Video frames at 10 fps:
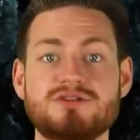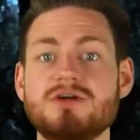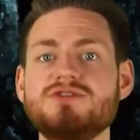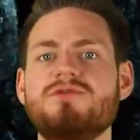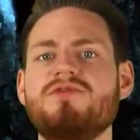There was
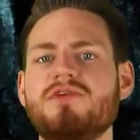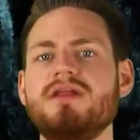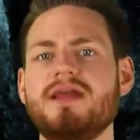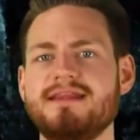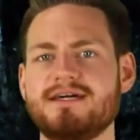also a
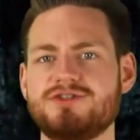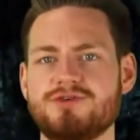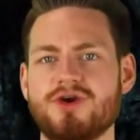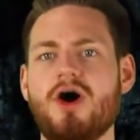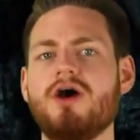floodlight that
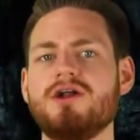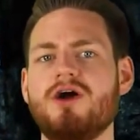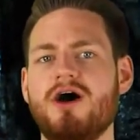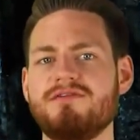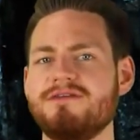turned on and
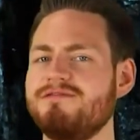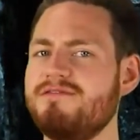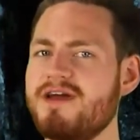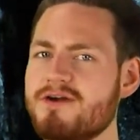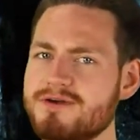off at
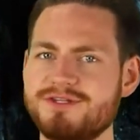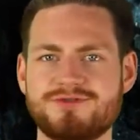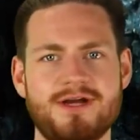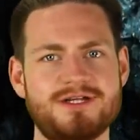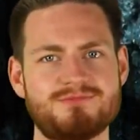very
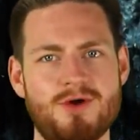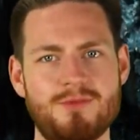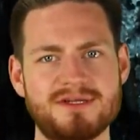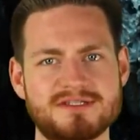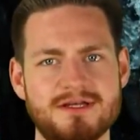strange
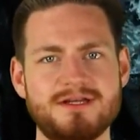moments,